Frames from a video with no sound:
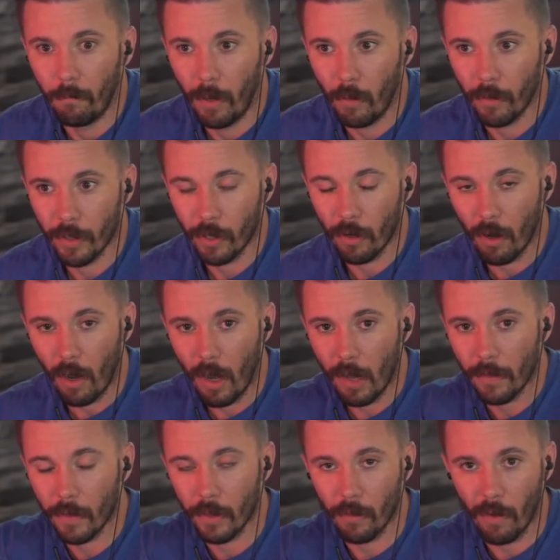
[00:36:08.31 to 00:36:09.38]
But when you're
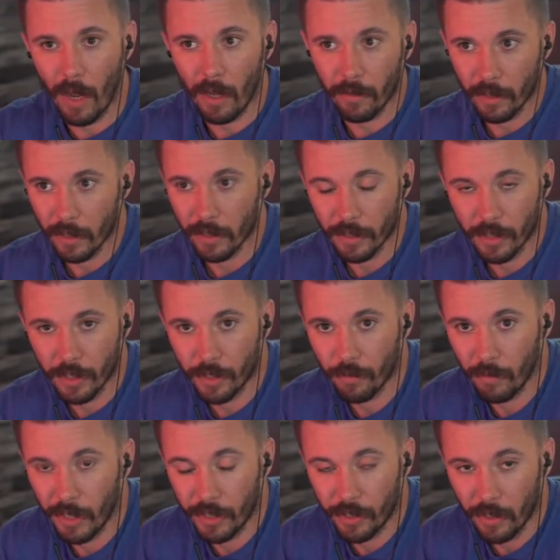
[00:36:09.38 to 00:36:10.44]
on the ground in a
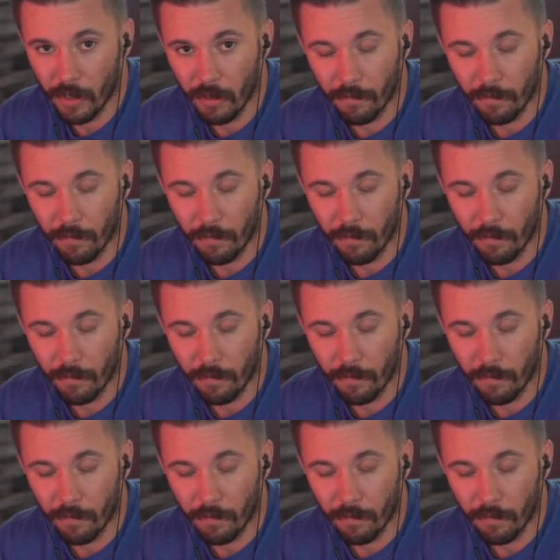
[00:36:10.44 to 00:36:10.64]
situation,